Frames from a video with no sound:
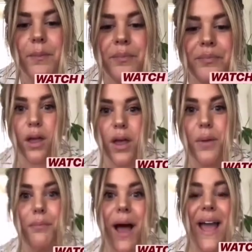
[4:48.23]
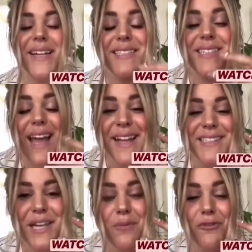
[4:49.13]
But, and the
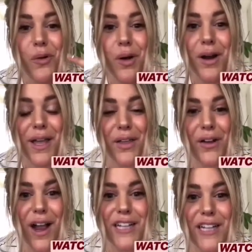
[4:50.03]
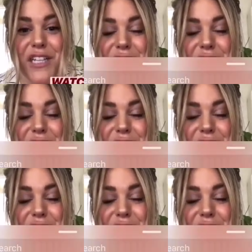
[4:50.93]
coolest thing about this is you can